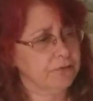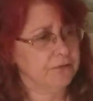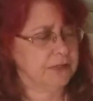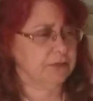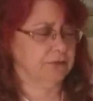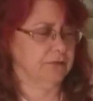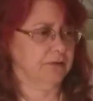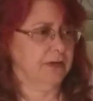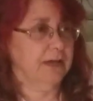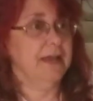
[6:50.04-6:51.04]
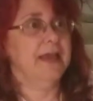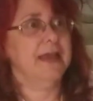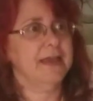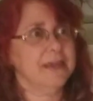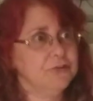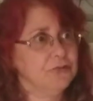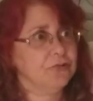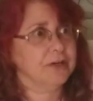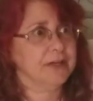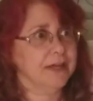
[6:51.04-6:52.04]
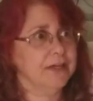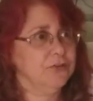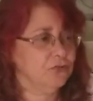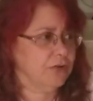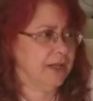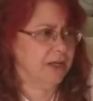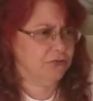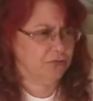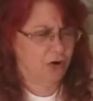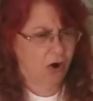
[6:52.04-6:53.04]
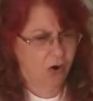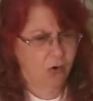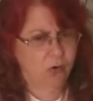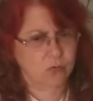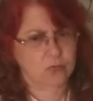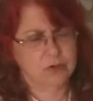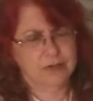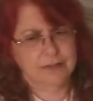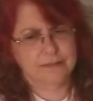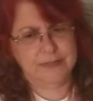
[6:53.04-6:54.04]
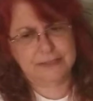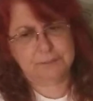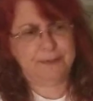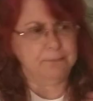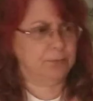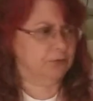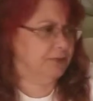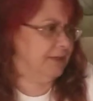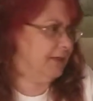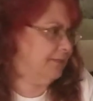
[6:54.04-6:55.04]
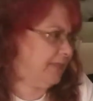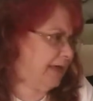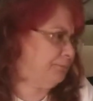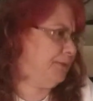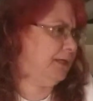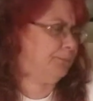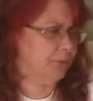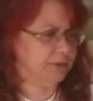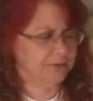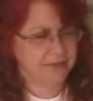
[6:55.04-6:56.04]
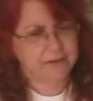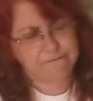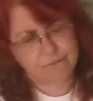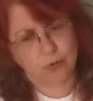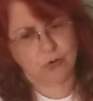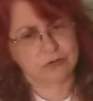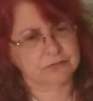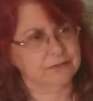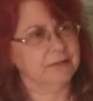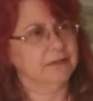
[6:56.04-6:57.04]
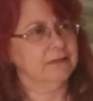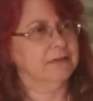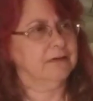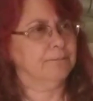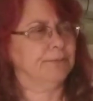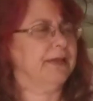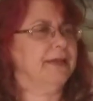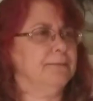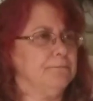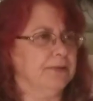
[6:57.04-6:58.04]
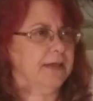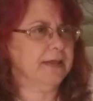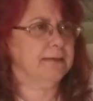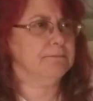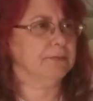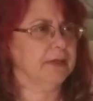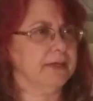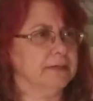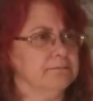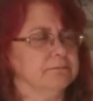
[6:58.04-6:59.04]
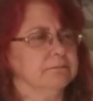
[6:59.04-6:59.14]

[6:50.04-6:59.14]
fear. Hatred, hatred, hatred. Oh, these people did it. That people, it's their fault. Blame, blame, blame.